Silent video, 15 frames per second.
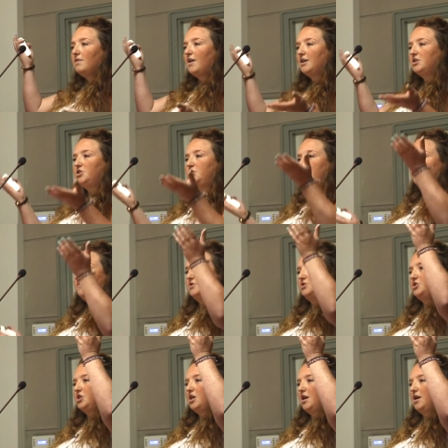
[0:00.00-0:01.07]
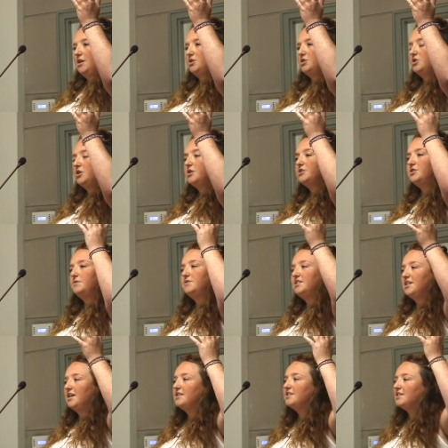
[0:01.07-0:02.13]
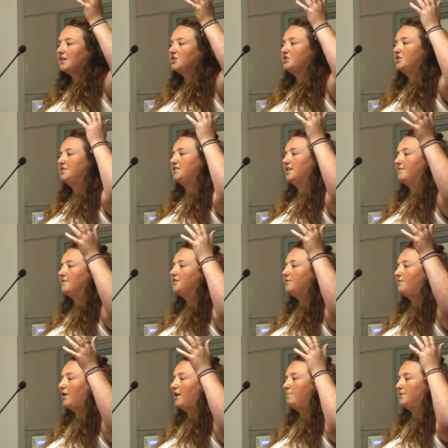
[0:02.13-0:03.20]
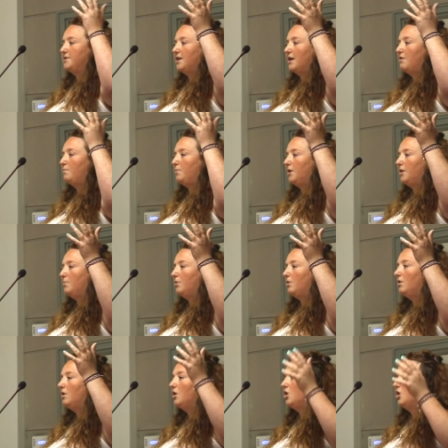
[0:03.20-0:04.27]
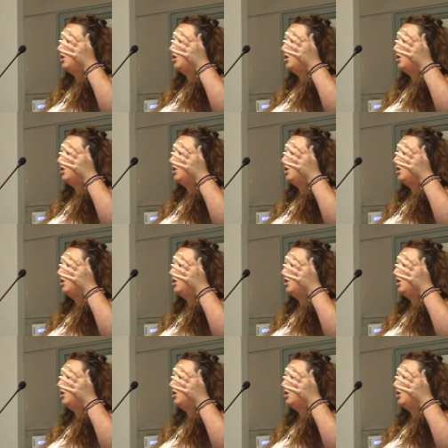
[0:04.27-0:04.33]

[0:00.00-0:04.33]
that shift has changed. So today there's actually 75% of people